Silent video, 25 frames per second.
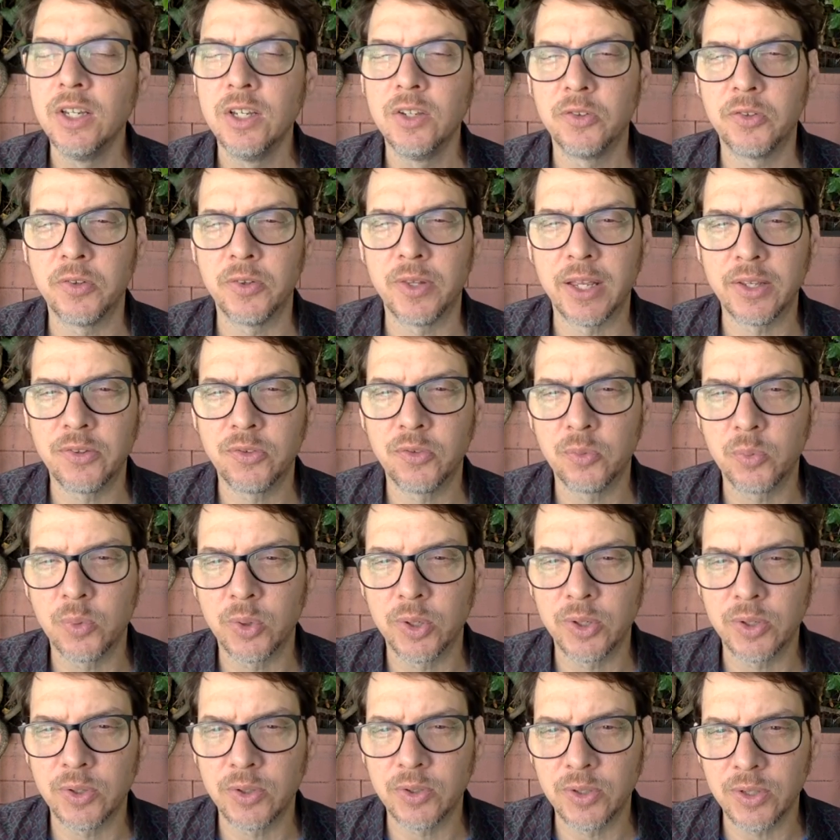So that's
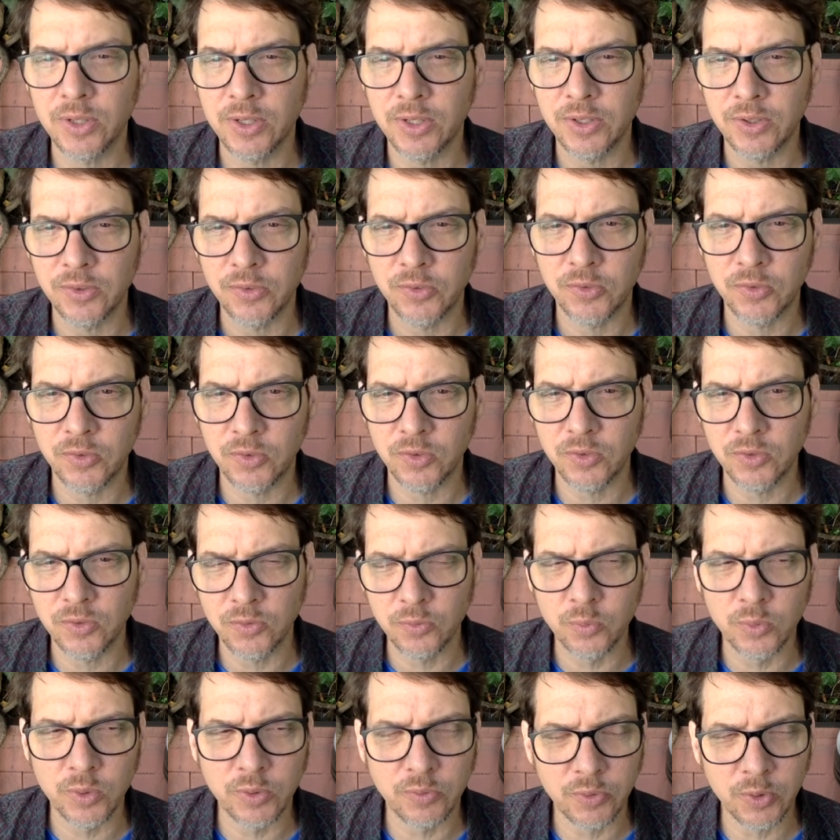what he's
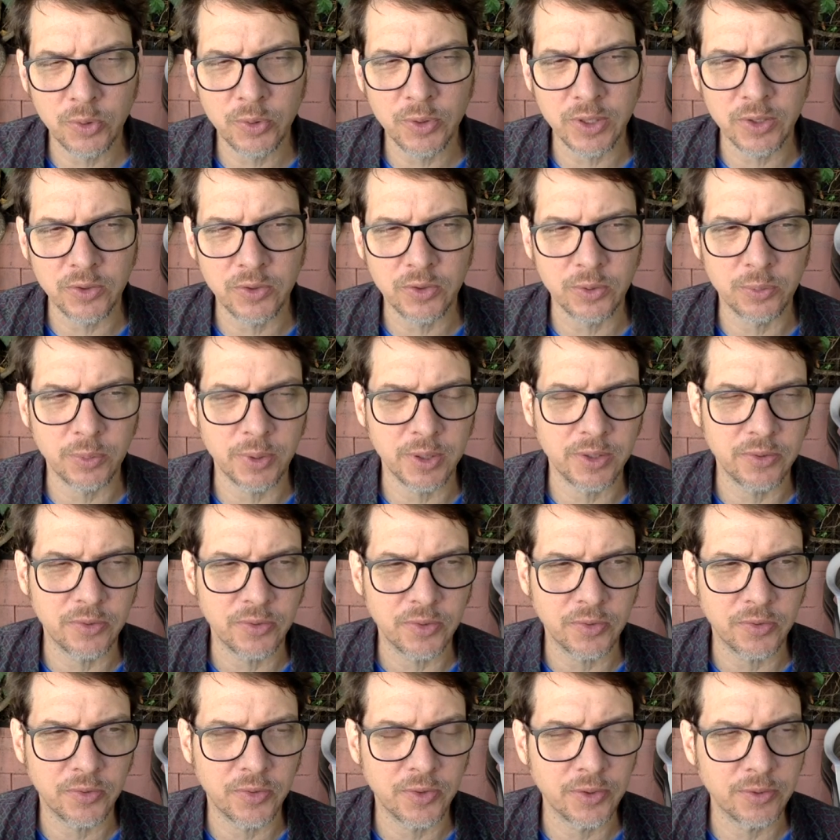referring to when he
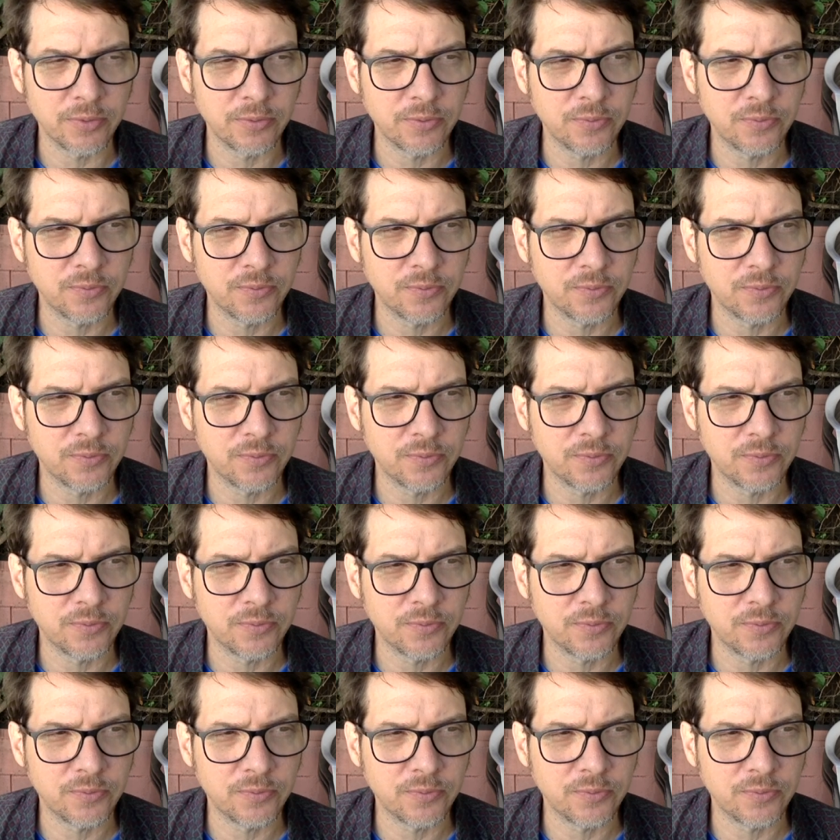says the